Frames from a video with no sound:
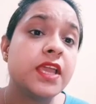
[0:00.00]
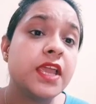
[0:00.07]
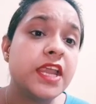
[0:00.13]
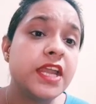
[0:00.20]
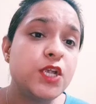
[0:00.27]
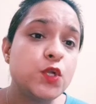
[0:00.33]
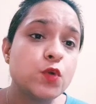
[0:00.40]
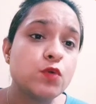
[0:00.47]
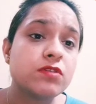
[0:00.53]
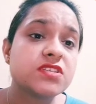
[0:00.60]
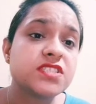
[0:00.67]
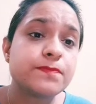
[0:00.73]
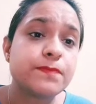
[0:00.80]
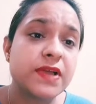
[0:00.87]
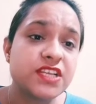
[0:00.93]
into a
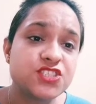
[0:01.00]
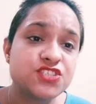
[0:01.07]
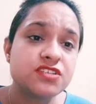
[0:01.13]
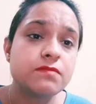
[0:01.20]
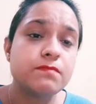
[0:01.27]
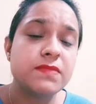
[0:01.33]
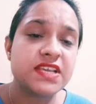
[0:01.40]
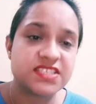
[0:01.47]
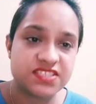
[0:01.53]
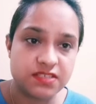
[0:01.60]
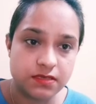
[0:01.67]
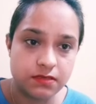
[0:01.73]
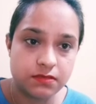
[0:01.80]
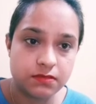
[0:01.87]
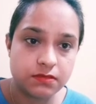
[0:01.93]
special
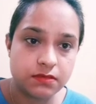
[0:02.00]
mixer.